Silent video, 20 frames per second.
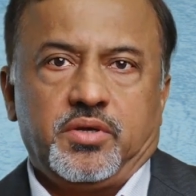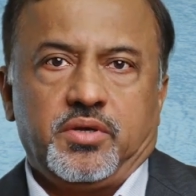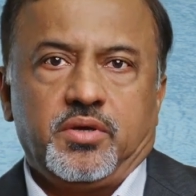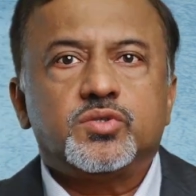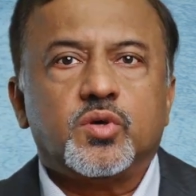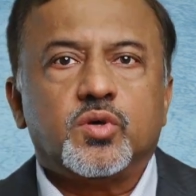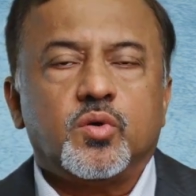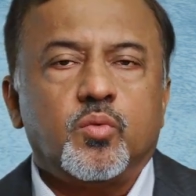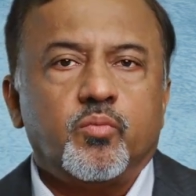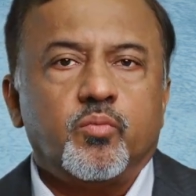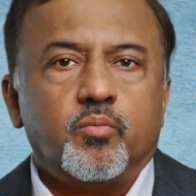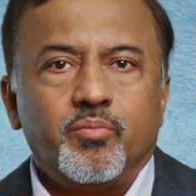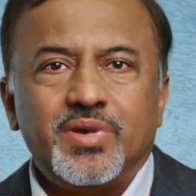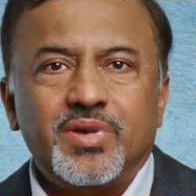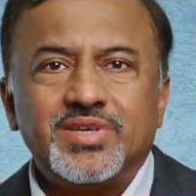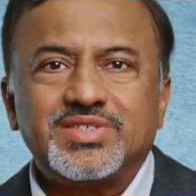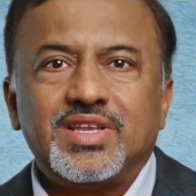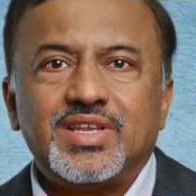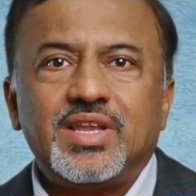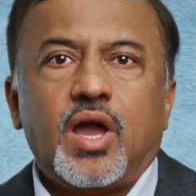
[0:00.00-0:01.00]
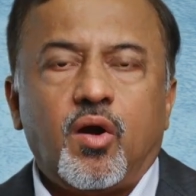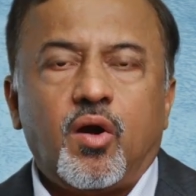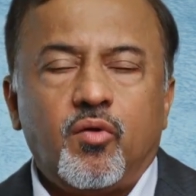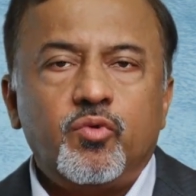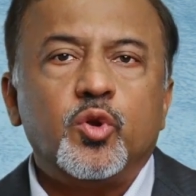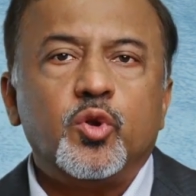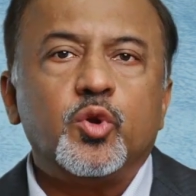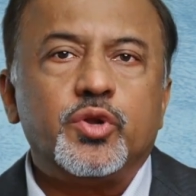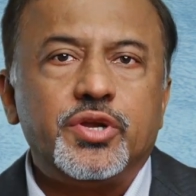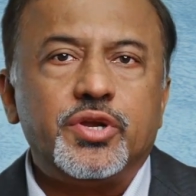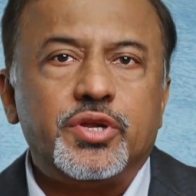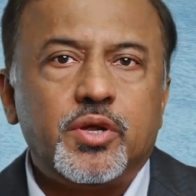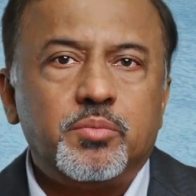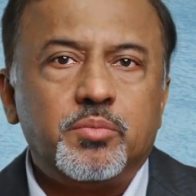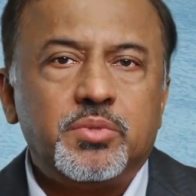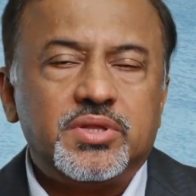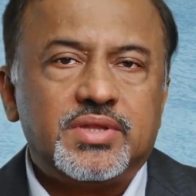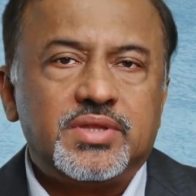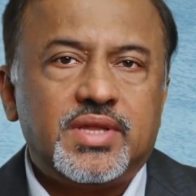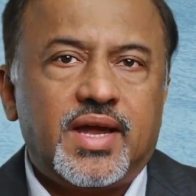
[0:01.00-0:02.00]
So basically, how would you
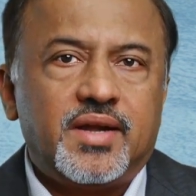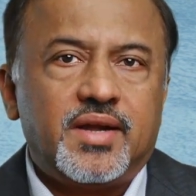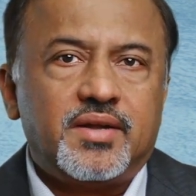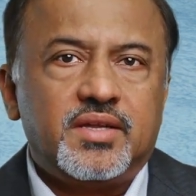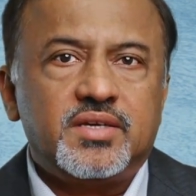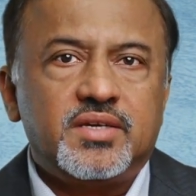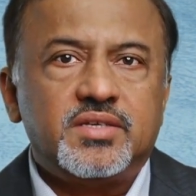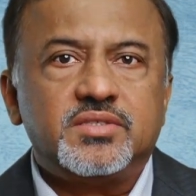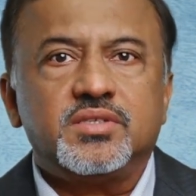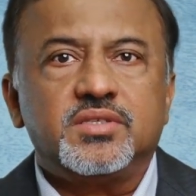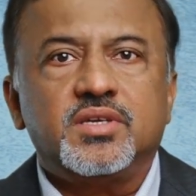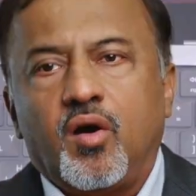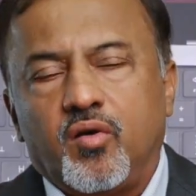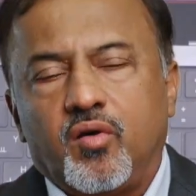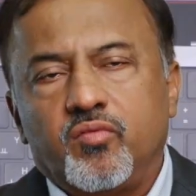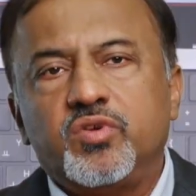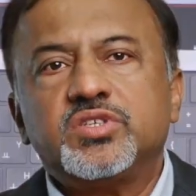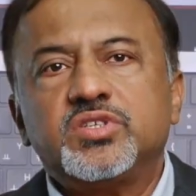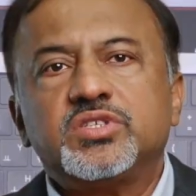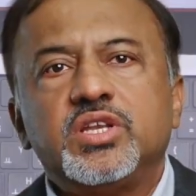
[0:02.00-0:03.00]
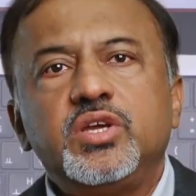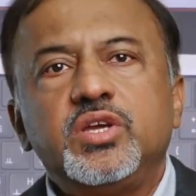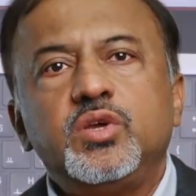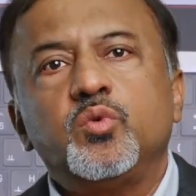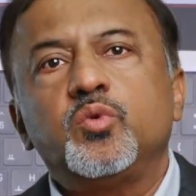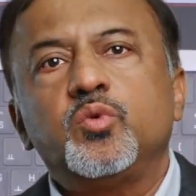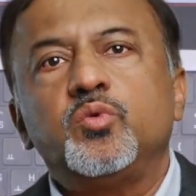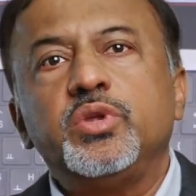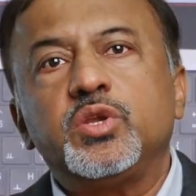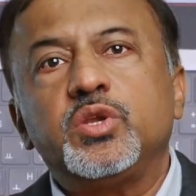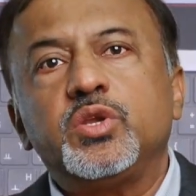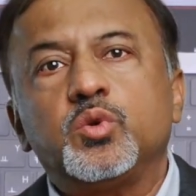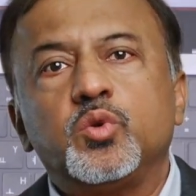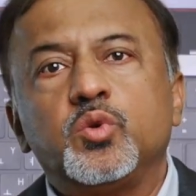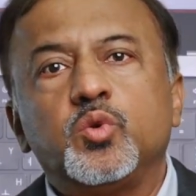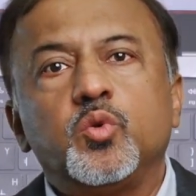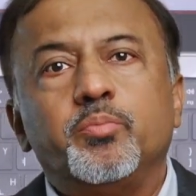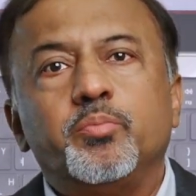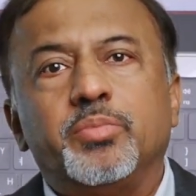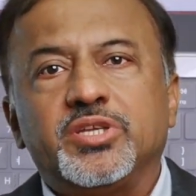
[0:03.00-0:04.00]
determine that is obviously you need to
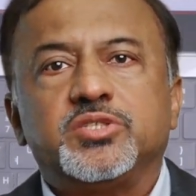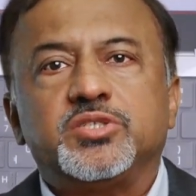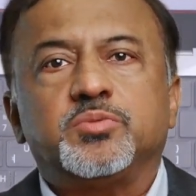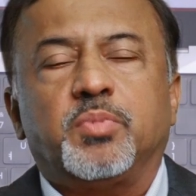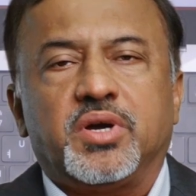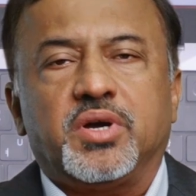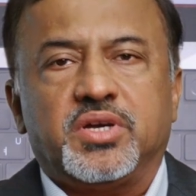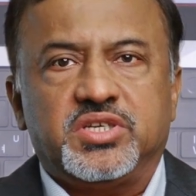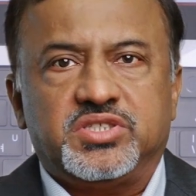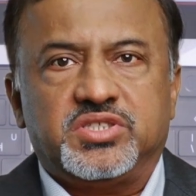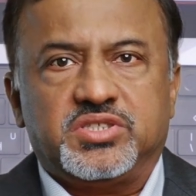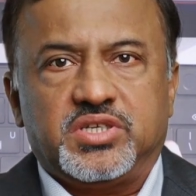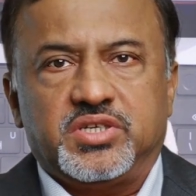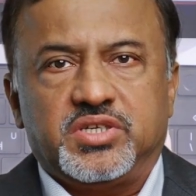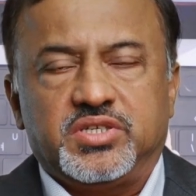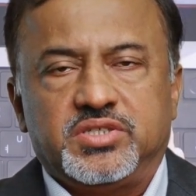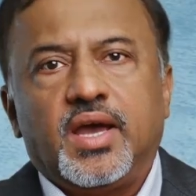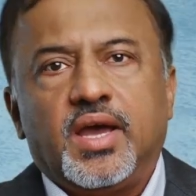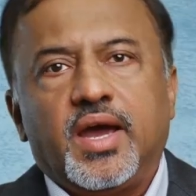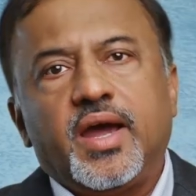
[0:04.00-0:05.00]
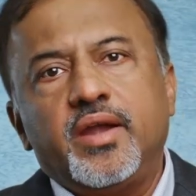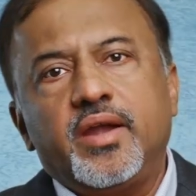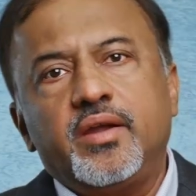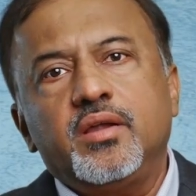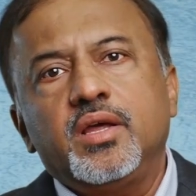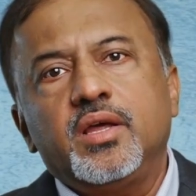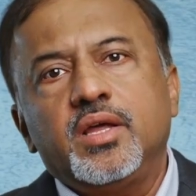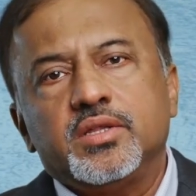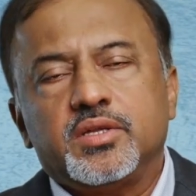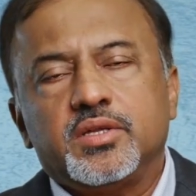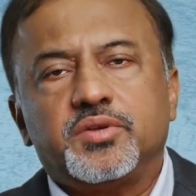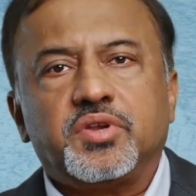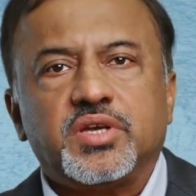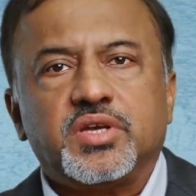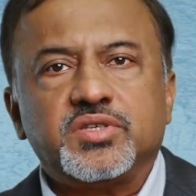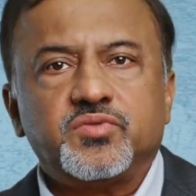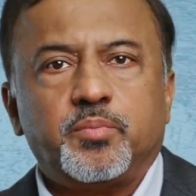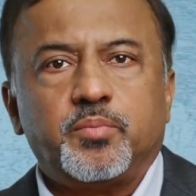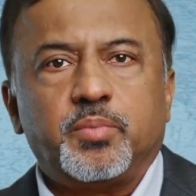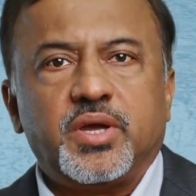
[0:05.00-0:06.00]
do benchmarking studies, and the
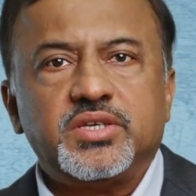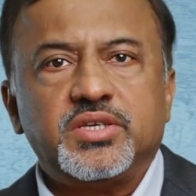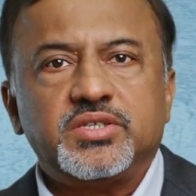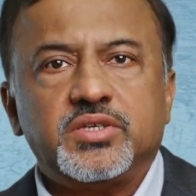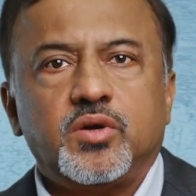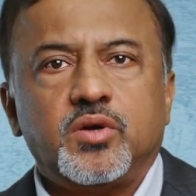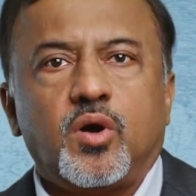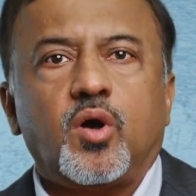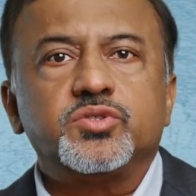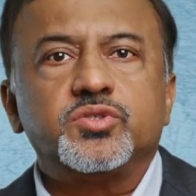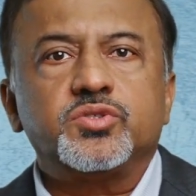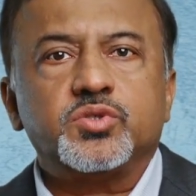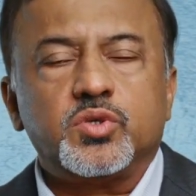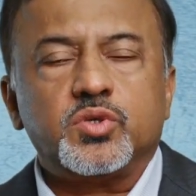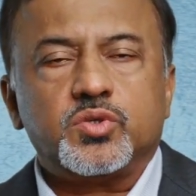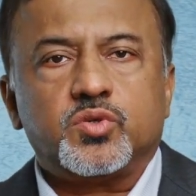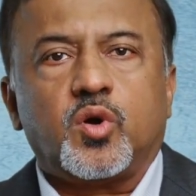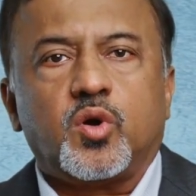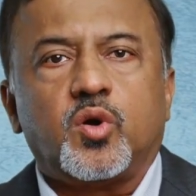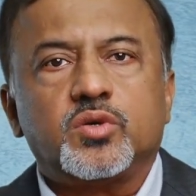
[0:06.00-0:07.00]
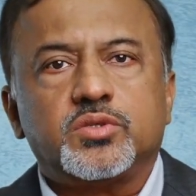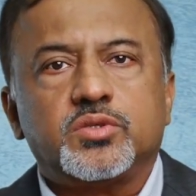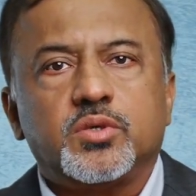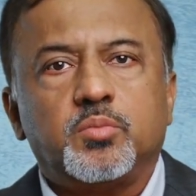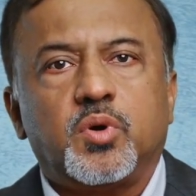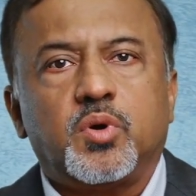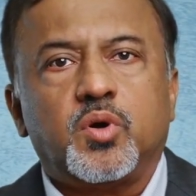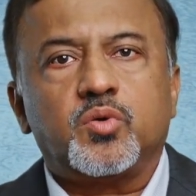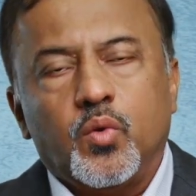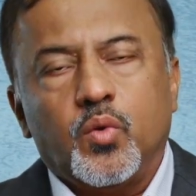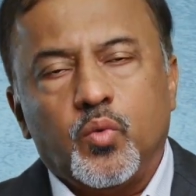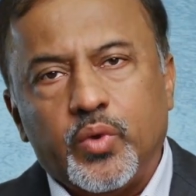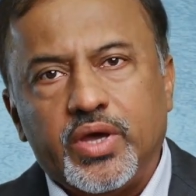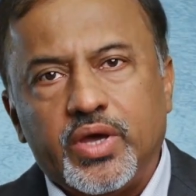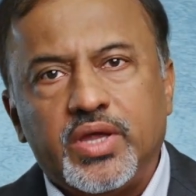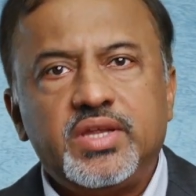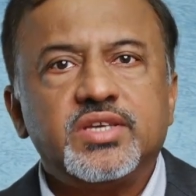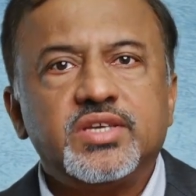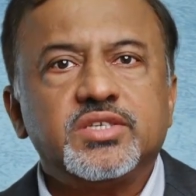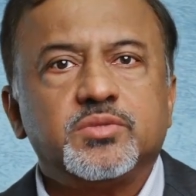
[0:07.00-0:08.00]
transfer pricing also talks about
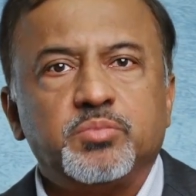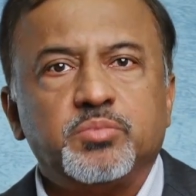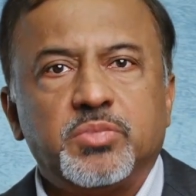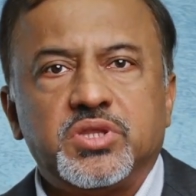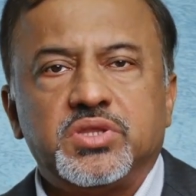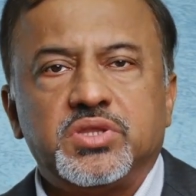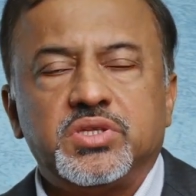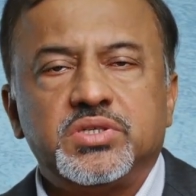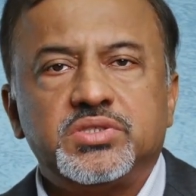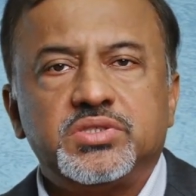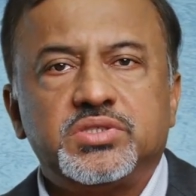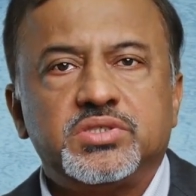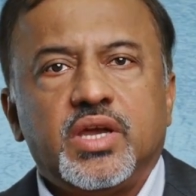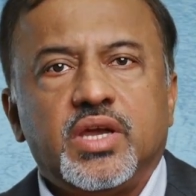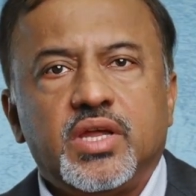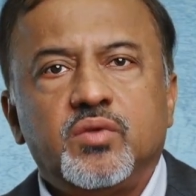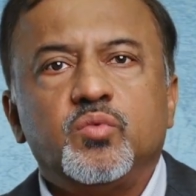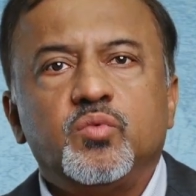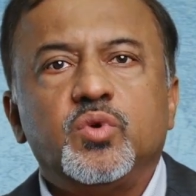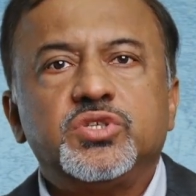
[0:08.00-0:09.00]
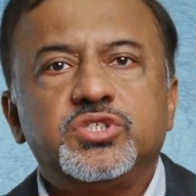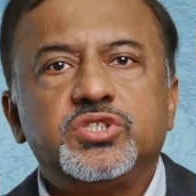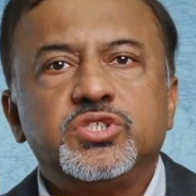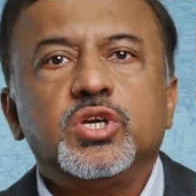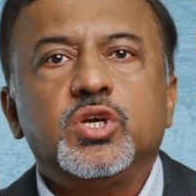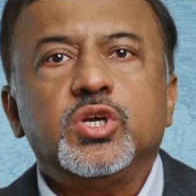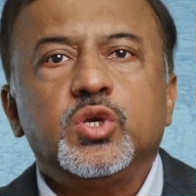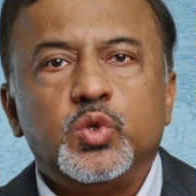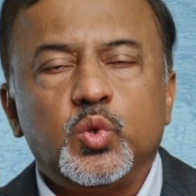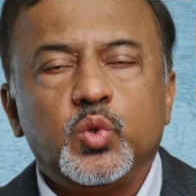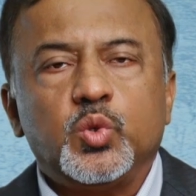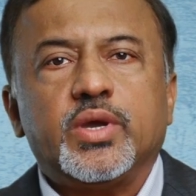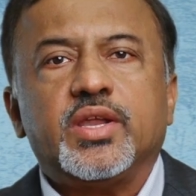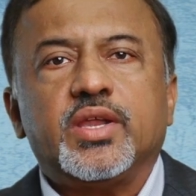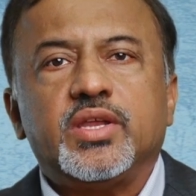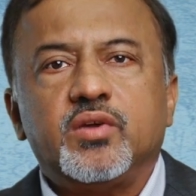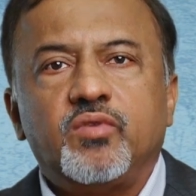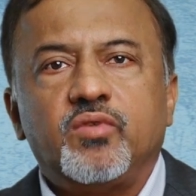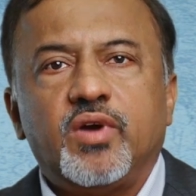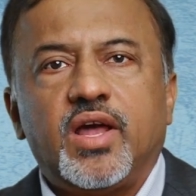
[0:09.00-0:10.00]
various methods in which you can
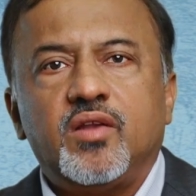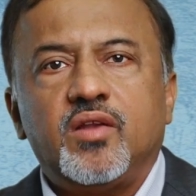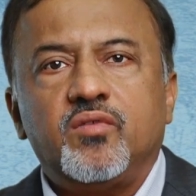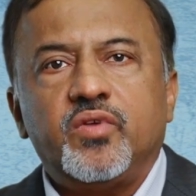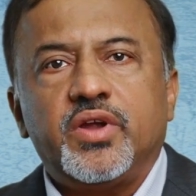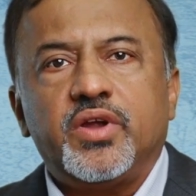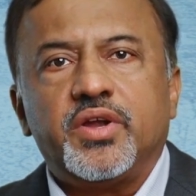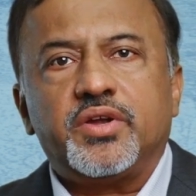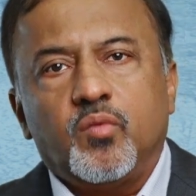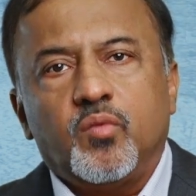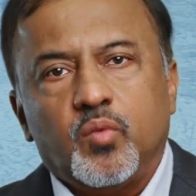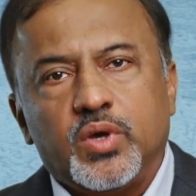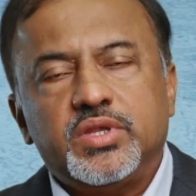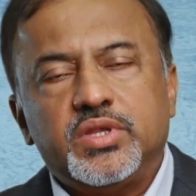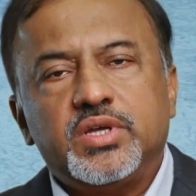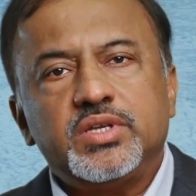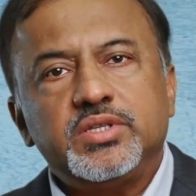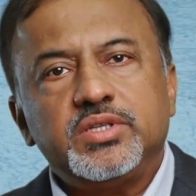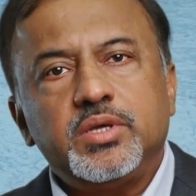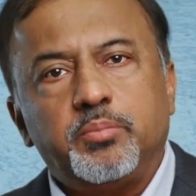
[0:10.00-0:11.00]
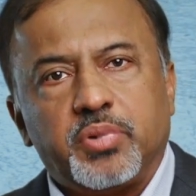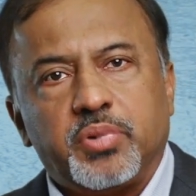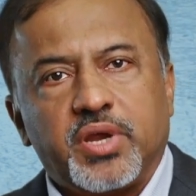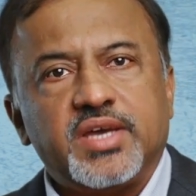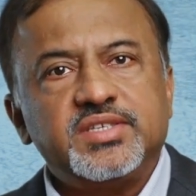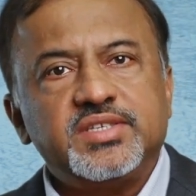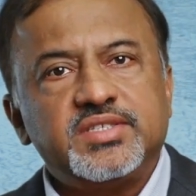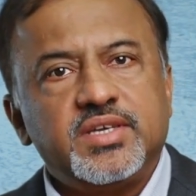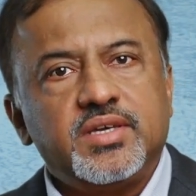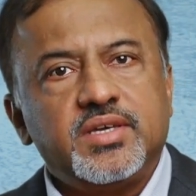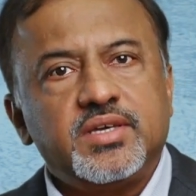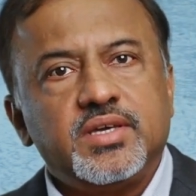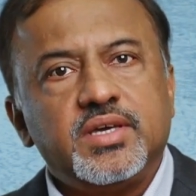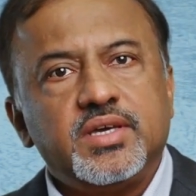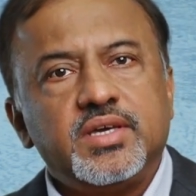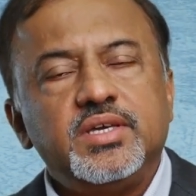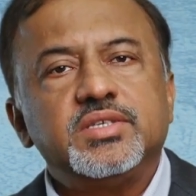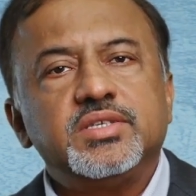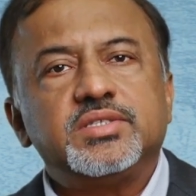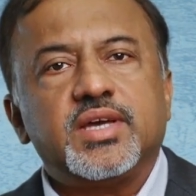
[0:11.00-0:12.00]
evaluate whether the pricing
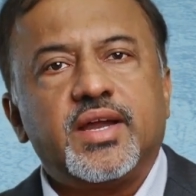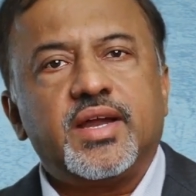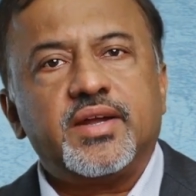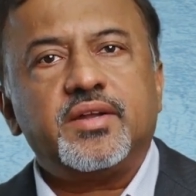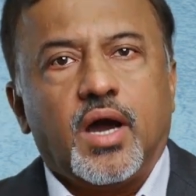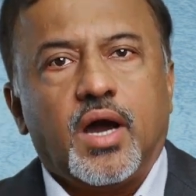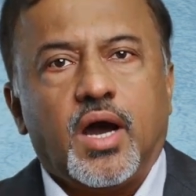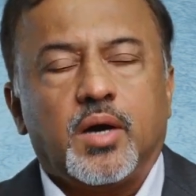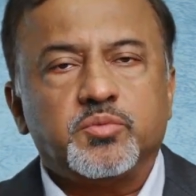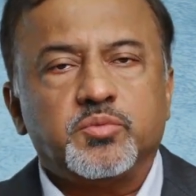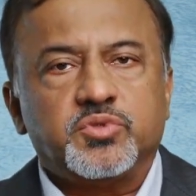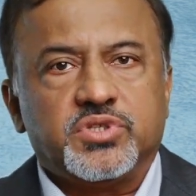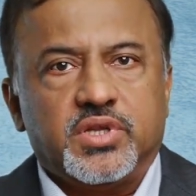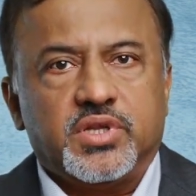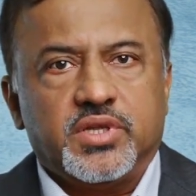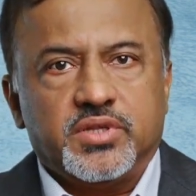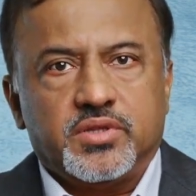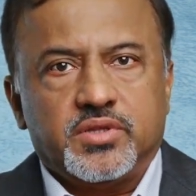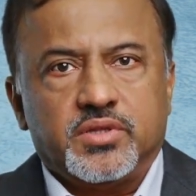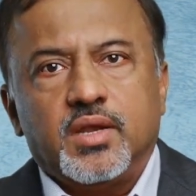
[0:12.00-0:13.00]
is at arm's length.